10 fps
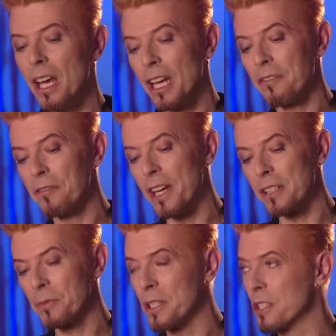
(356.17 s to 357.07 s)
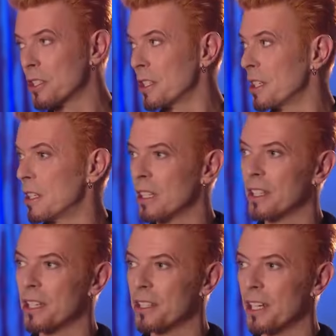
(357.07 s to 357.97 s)
And in fact, we just did
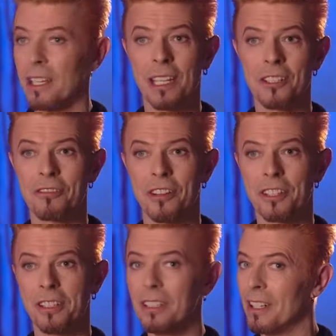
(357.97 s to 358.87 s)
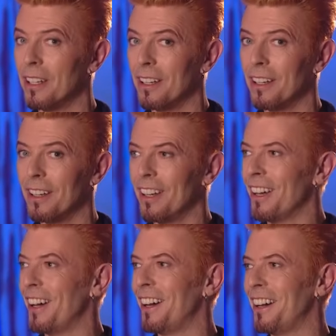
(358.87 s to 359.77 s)
the other day in Toronto
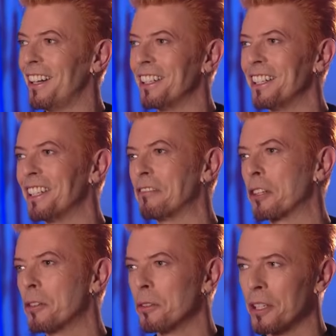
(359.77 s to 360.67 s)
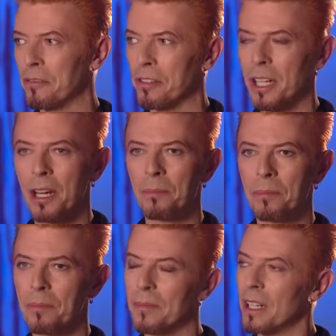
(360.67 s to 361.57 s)
a recording for an album,